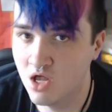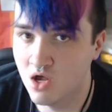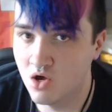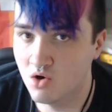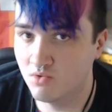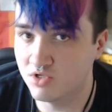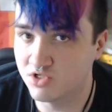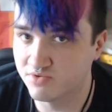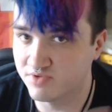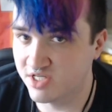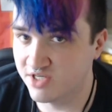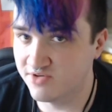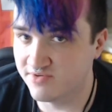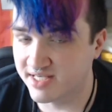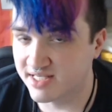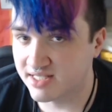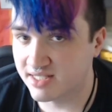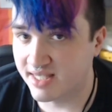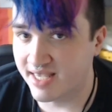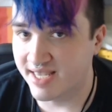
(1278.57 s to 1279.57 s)
which one you
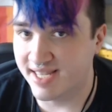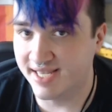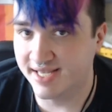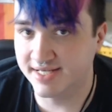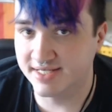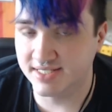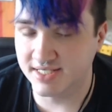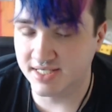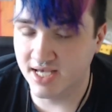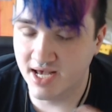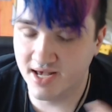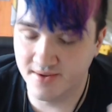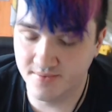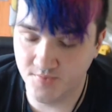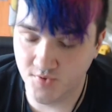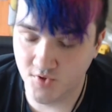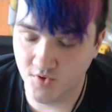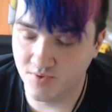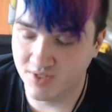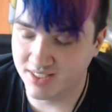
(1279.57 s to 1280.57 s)
guys liked,
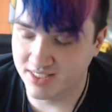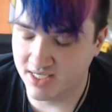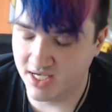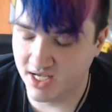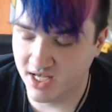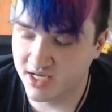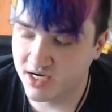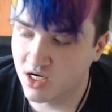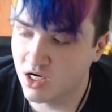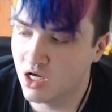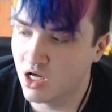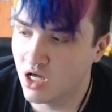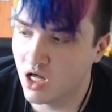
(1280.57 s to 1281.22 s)
or whatnot.